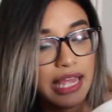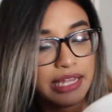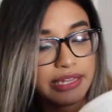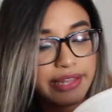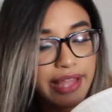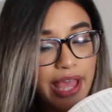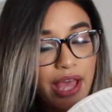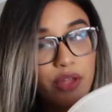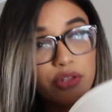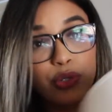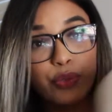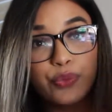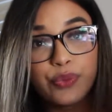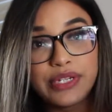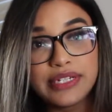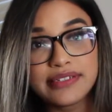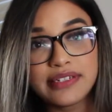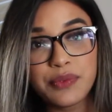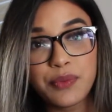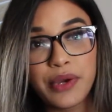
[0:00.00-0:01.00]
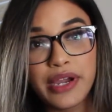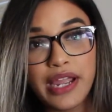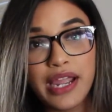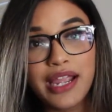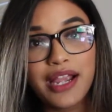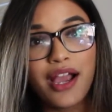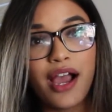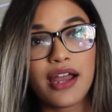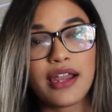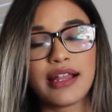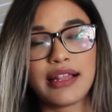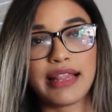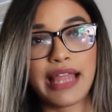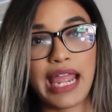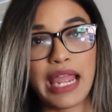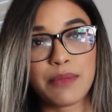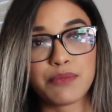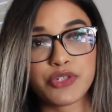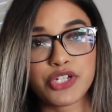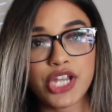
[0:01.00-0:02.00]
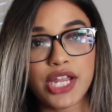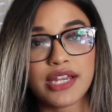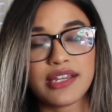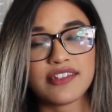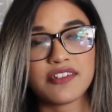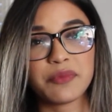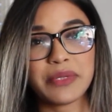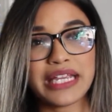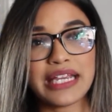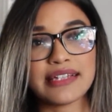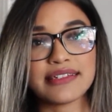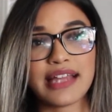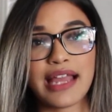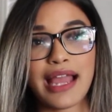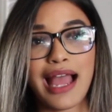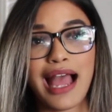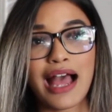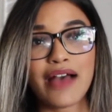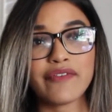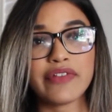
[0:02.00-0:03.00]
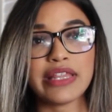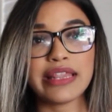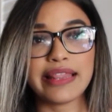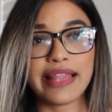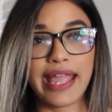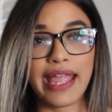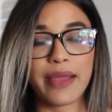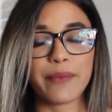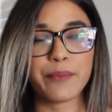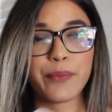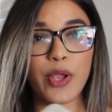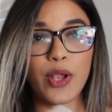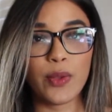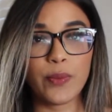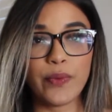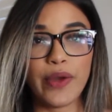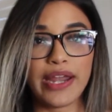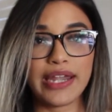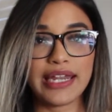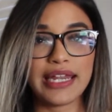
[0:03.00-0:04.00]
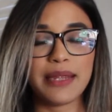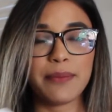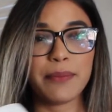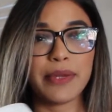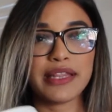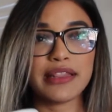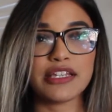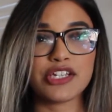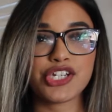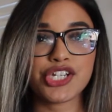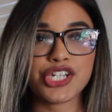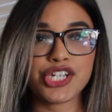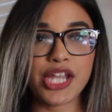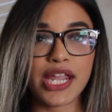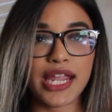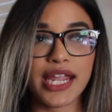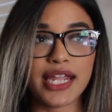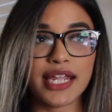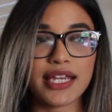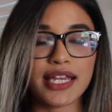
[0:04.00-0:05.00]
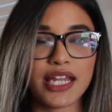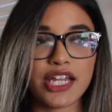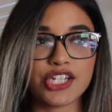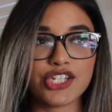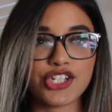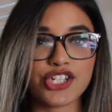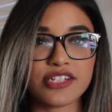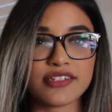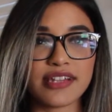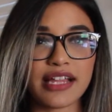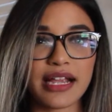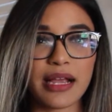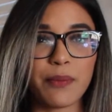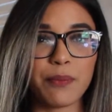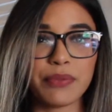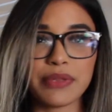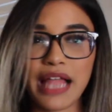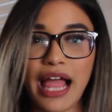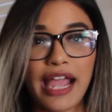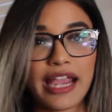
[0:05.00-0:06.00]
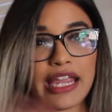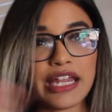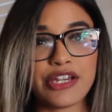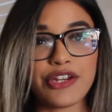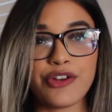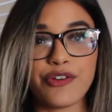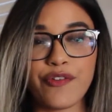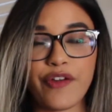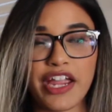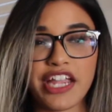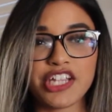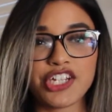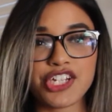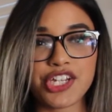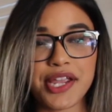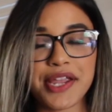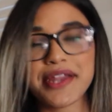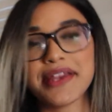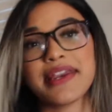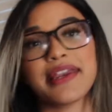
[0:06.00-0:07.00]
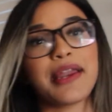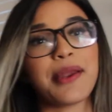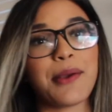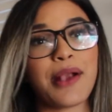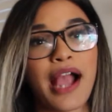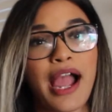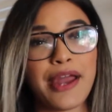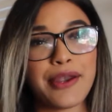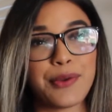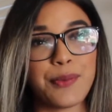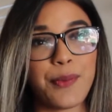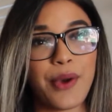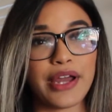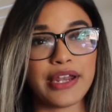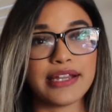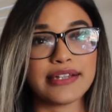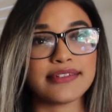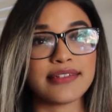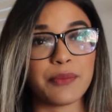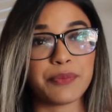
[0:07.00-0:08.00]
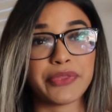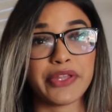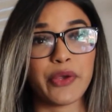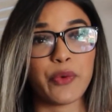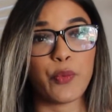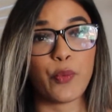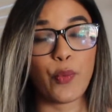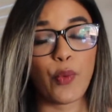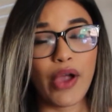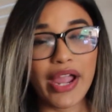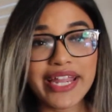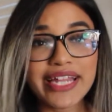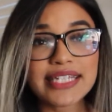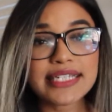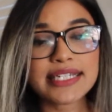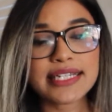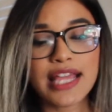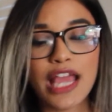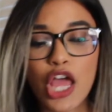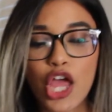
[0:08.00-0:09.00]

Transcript: Now, the reason why I got a lampshade is because I have a lamp already, but the shade is just like a black and gray shade, and I kind of wanted something white.